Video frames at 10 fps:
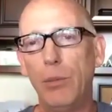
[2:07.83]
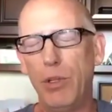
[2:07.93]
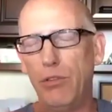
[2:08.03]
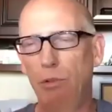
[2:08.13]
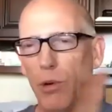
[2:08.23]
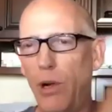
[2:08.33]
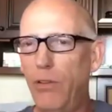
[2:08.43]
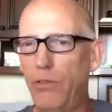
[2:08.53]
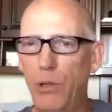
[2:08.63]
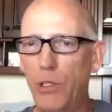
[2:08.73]
before I
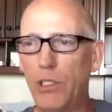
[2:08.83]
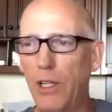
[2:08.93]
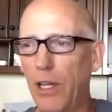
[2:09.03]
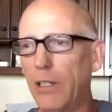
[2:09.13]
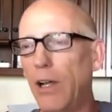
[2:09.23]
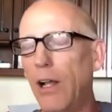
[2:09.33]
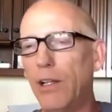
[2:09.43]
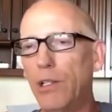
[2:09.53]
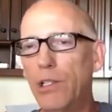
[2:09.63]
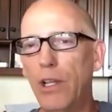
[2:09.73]
first
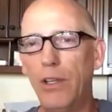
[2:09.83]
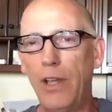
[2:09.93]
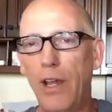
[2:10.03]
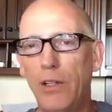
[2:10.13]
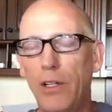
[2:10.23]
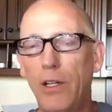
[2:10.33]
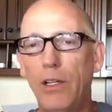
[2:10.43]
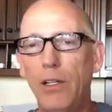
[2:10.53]
acknowledged that